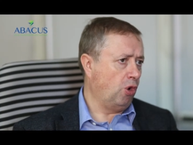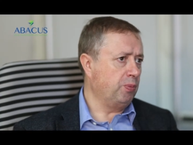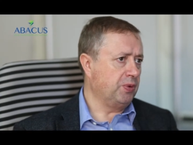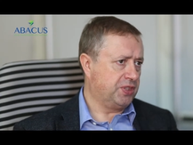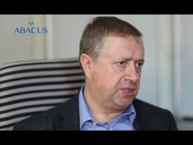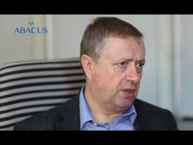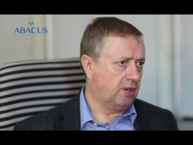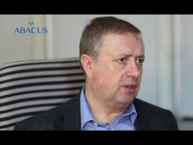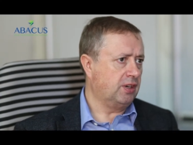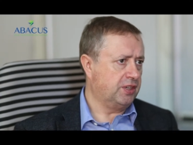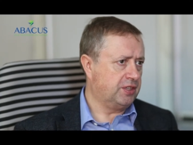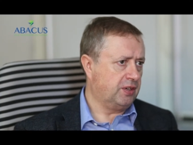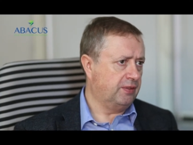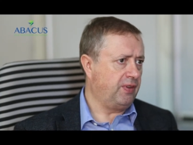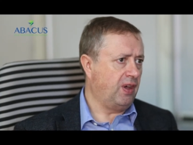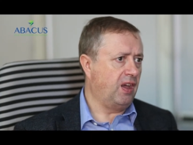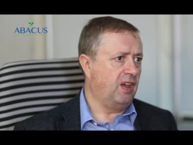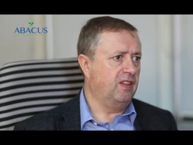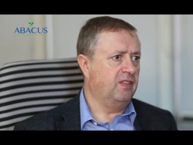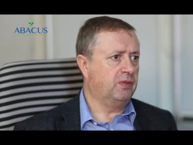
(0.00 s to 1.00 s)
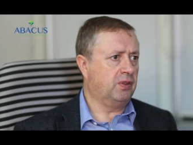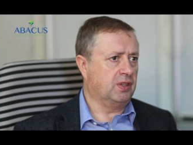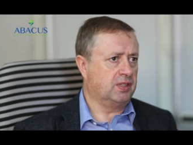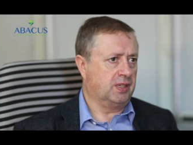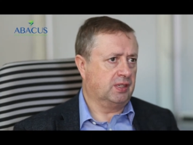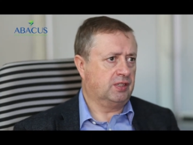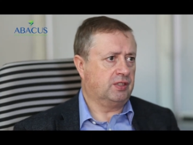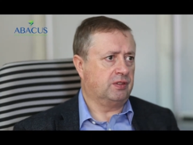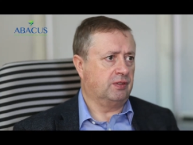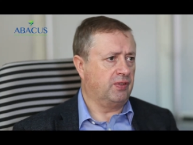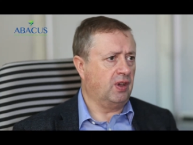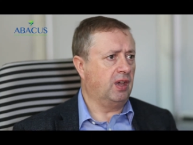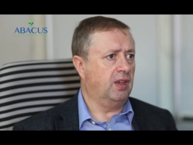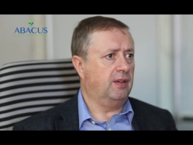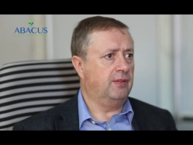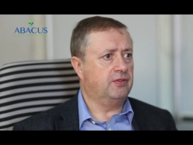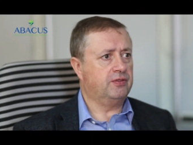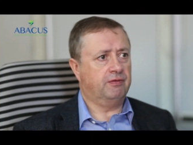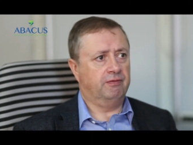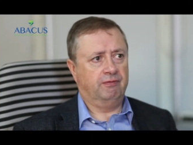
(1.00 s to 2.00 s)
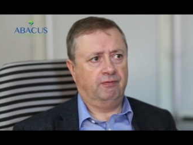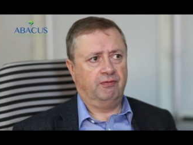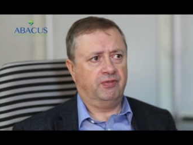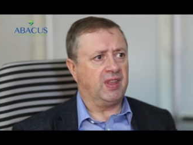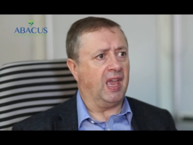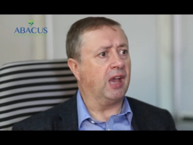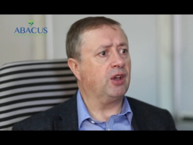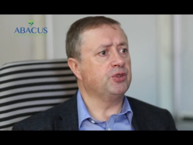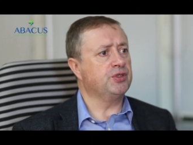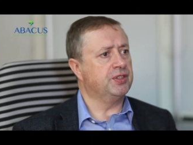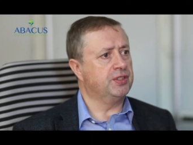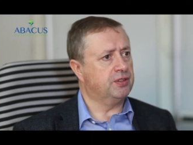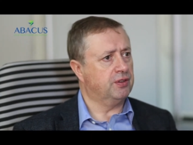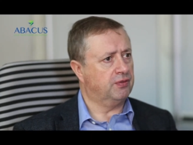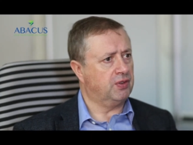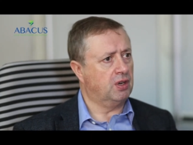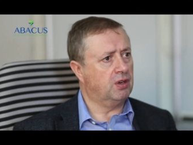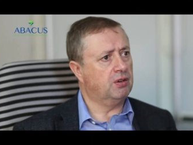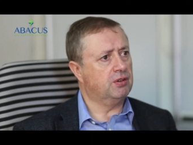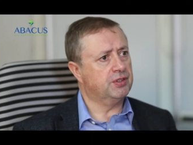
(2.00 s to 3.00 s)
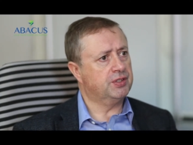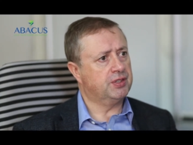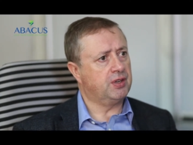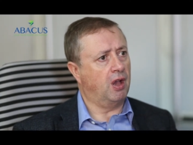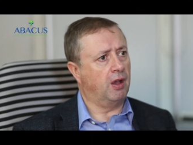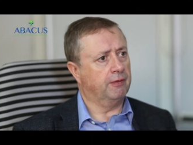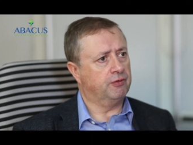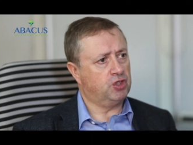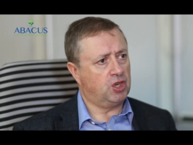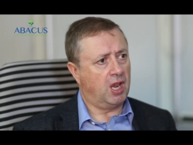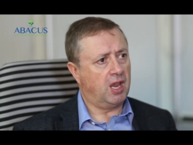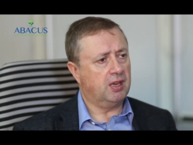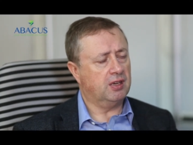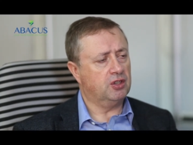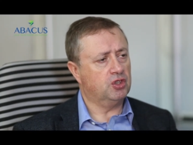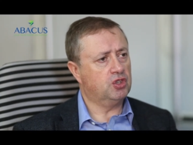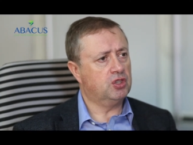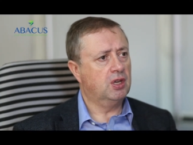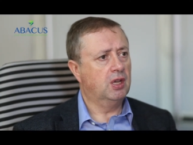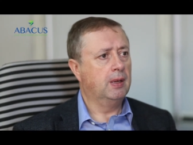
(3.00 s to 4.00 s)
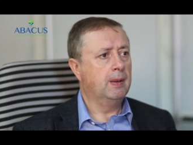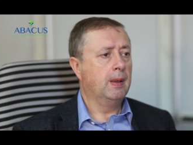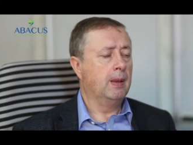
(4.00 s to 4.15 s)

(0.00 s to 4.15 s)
almost certainly survive because it's survived thousands of years of change.